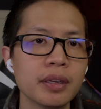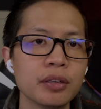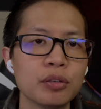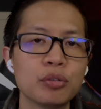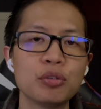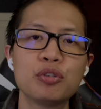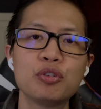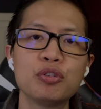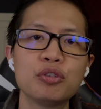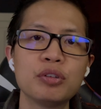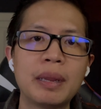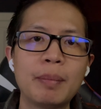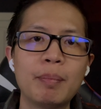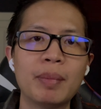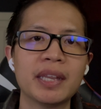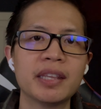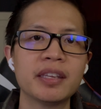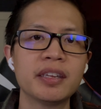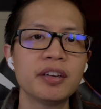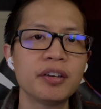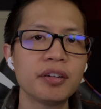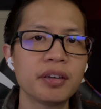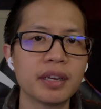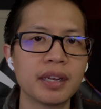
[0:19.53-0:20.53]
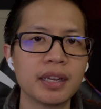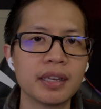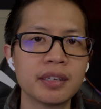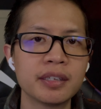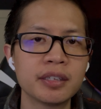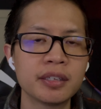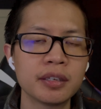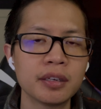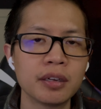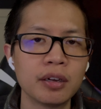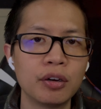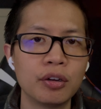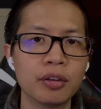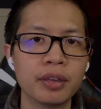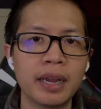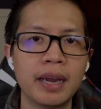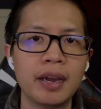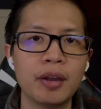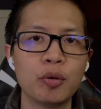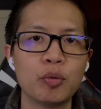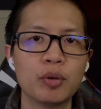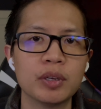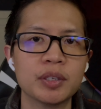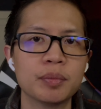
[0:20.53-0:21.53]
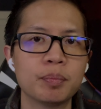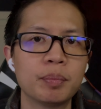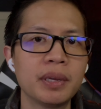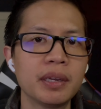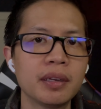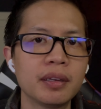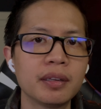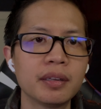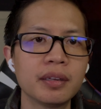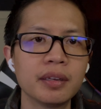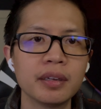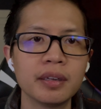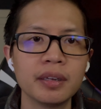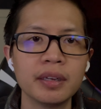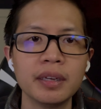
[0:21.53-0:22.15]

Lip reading: due to the materials on how it was built